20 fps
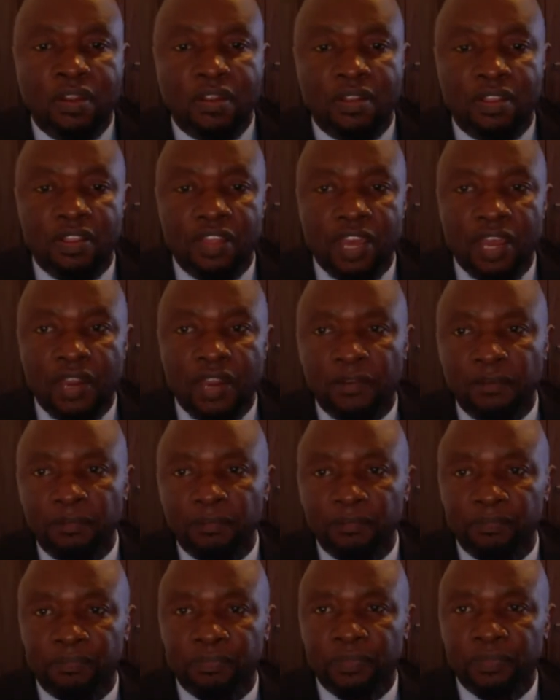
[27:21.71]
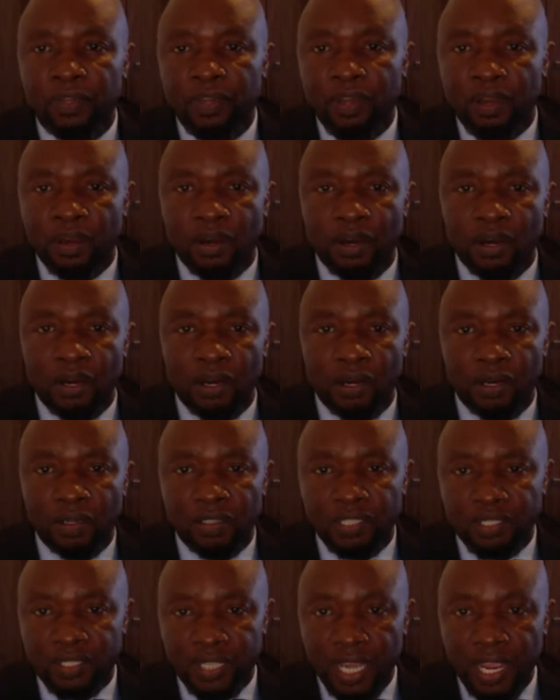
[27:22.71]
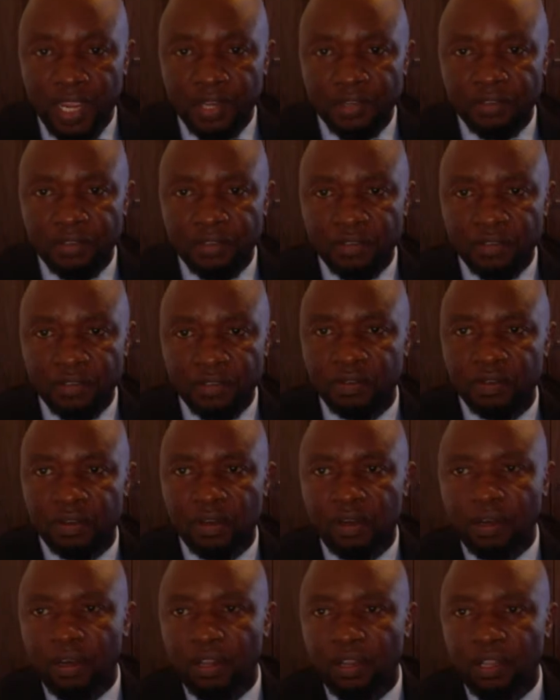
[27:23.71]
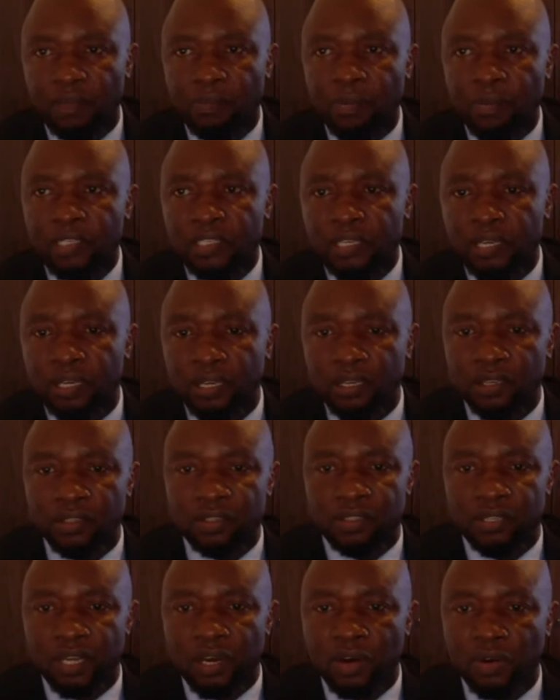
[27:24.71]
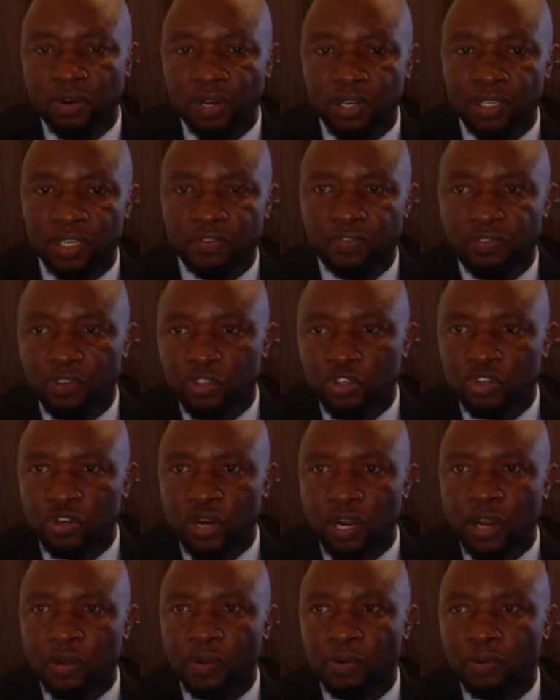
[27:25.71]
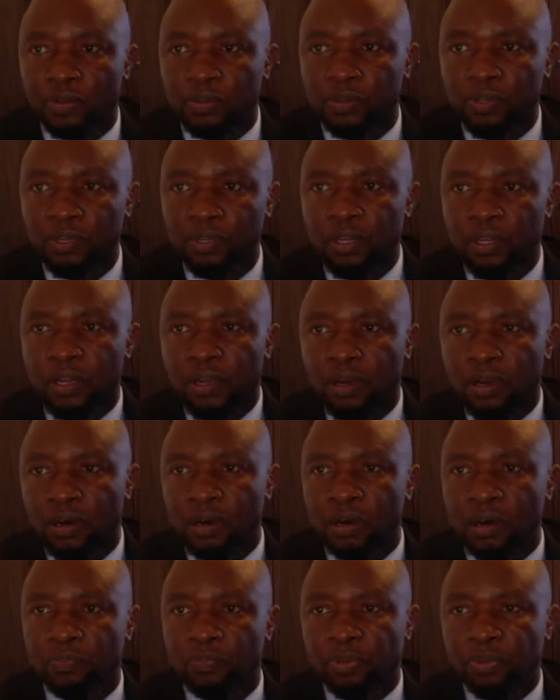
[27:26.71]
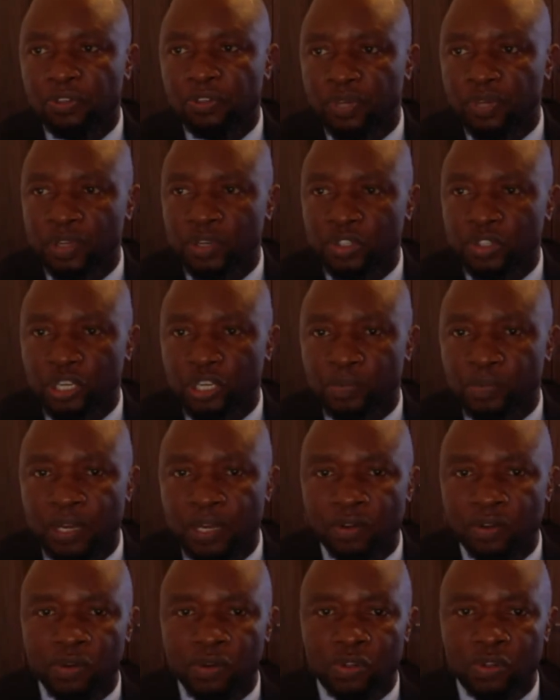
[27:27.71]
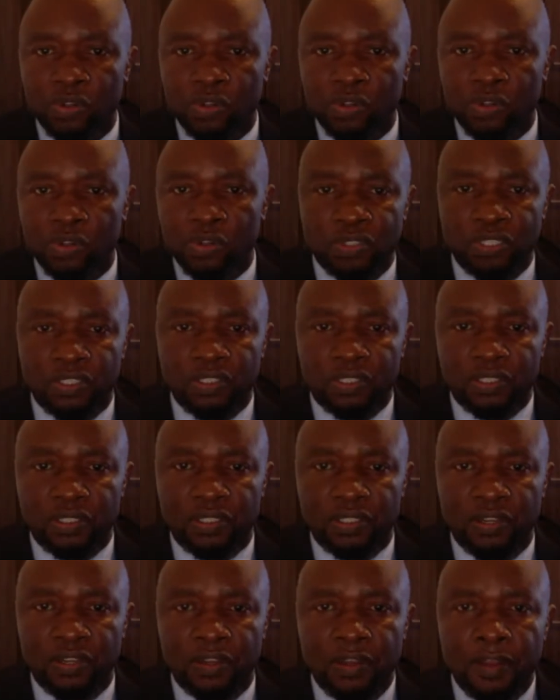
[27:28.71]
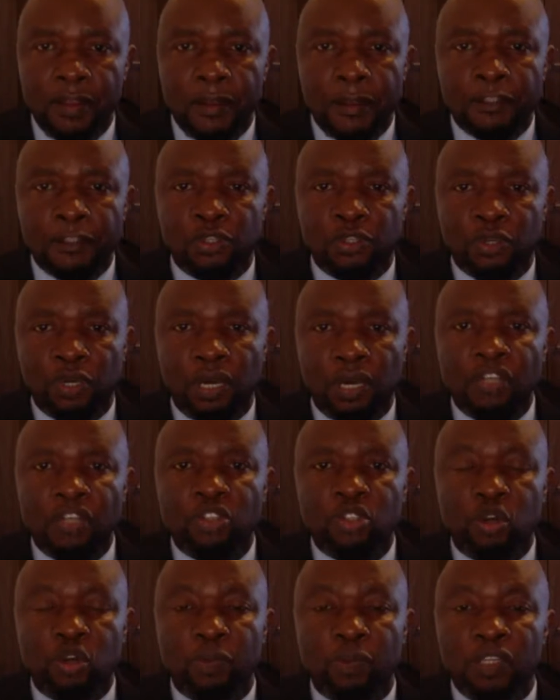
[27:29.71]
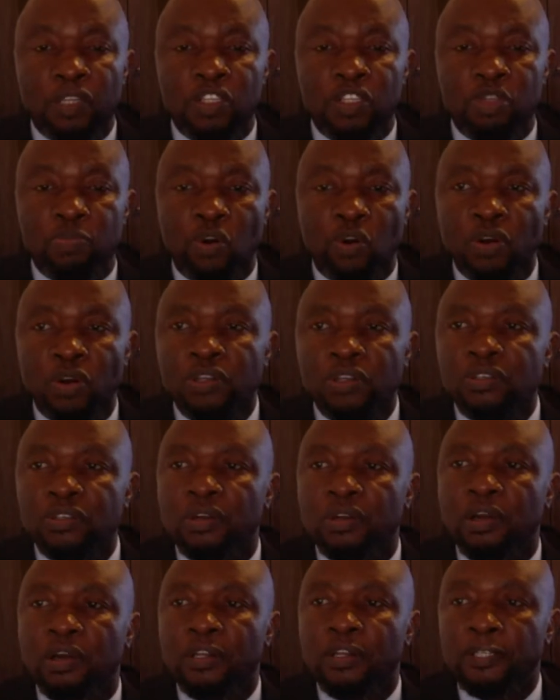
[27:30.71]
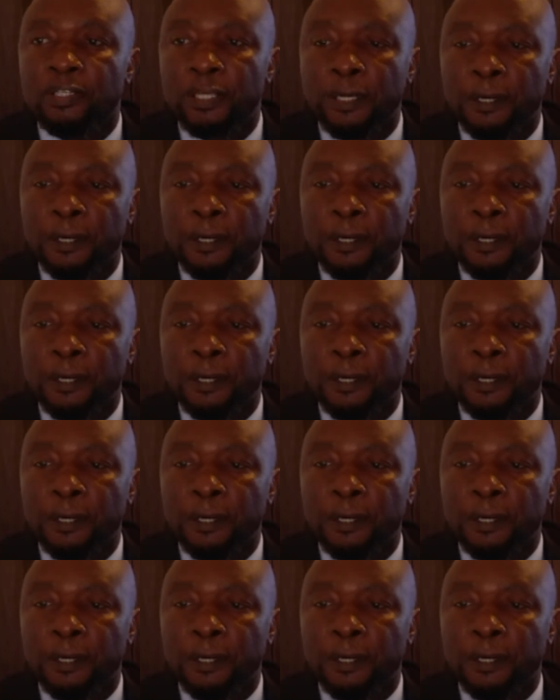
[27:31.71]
then detained, and the matter is now ready for trial, pre-trial chamber and all those processes. So I'll stop at this point, and